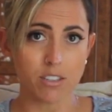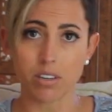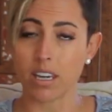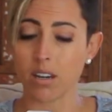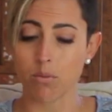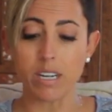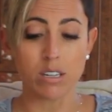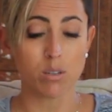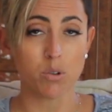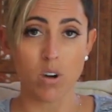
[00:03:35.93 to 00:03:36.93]
You can get
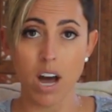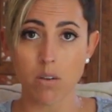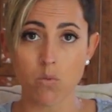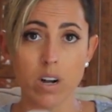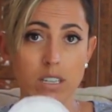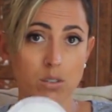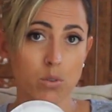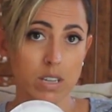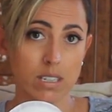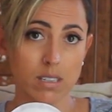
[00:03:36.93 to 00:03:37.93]
reusable cotton ones
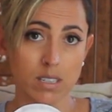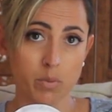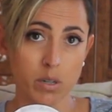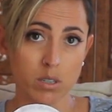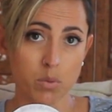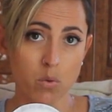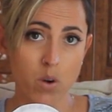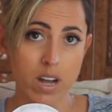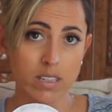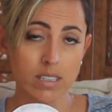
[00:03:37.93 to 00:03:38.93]
or these disposable
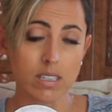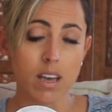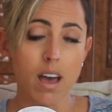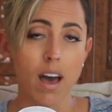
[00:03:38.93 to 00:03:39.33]
ones,